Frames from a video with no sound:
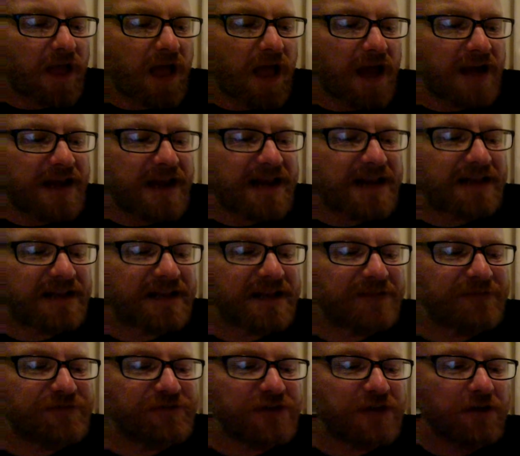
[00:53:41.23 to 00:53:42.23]
And then it
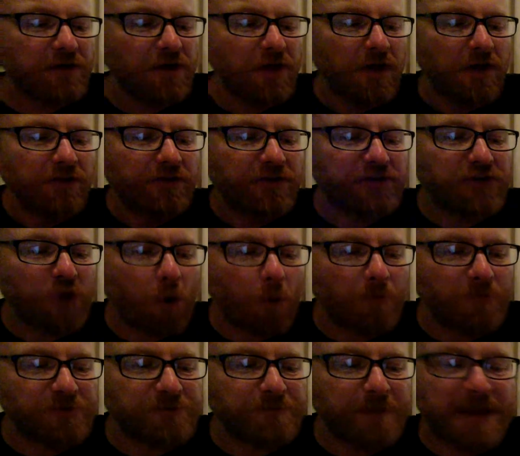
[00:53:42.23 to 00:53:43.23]
gives you the
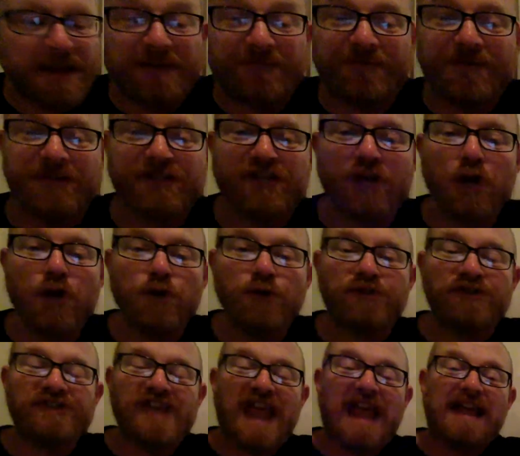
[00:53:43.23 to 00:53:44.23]
top speed for 2
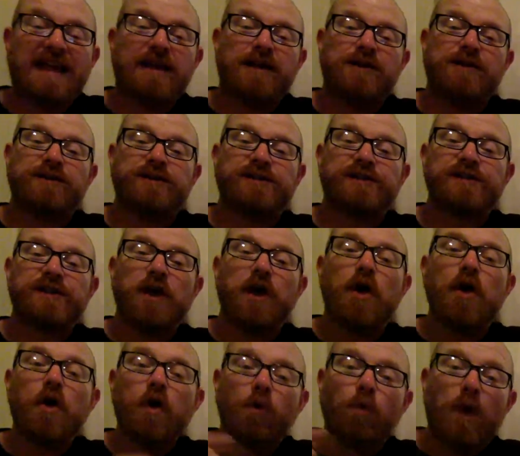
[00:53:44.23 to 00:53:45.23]
seconds,
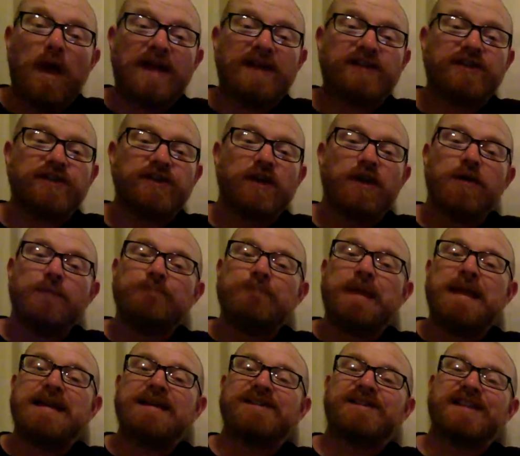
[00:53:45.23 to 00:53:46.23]
which
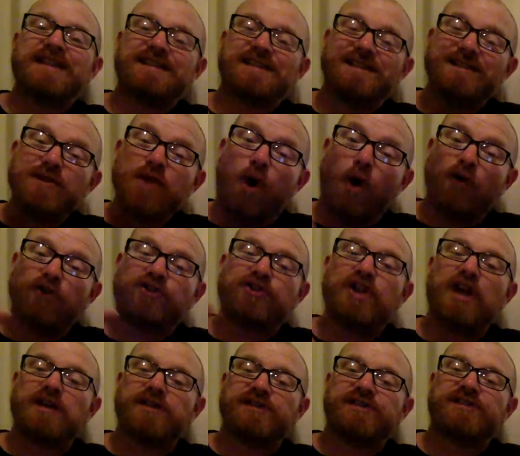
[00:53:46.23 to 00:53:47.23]
means it's not
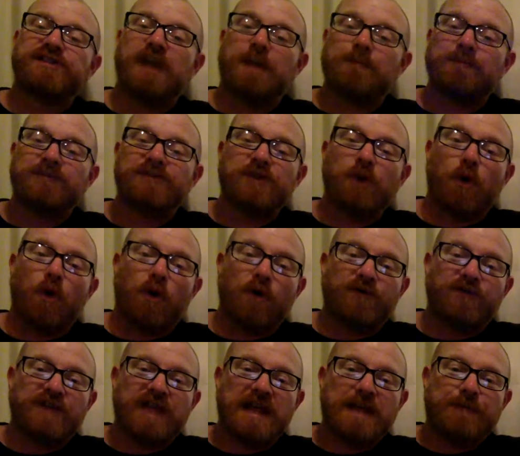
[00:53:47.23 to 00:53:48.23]
just some sort of
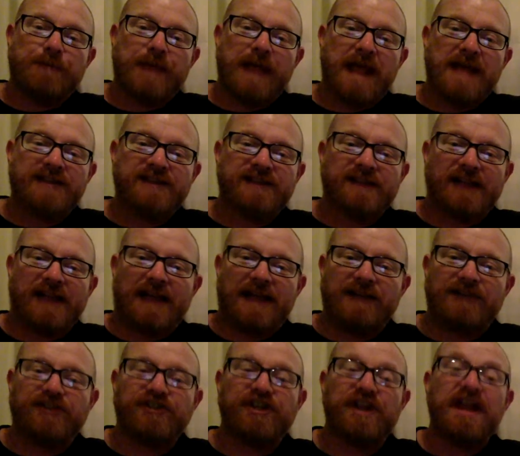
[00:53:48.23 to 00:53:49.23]
GPS
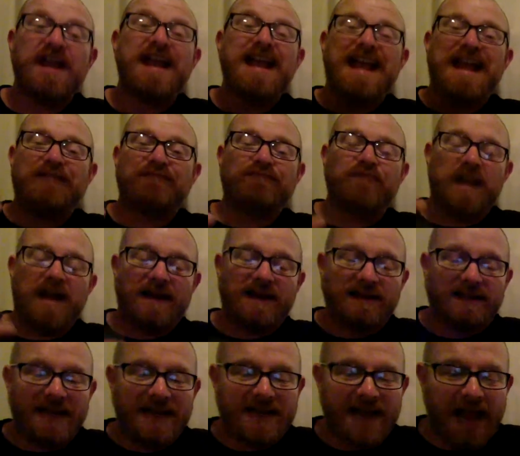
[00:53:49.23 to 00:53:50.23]
glitch. It really
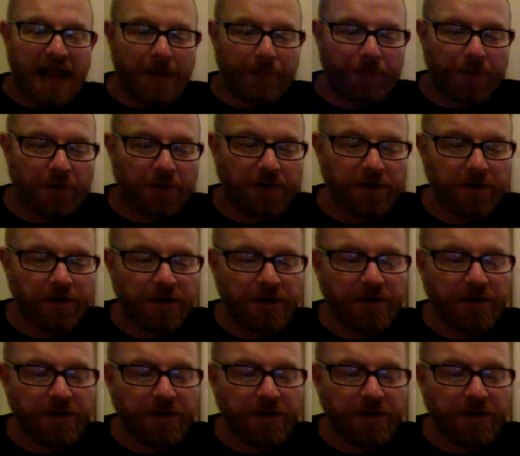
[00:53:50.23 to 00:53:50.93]
did happen.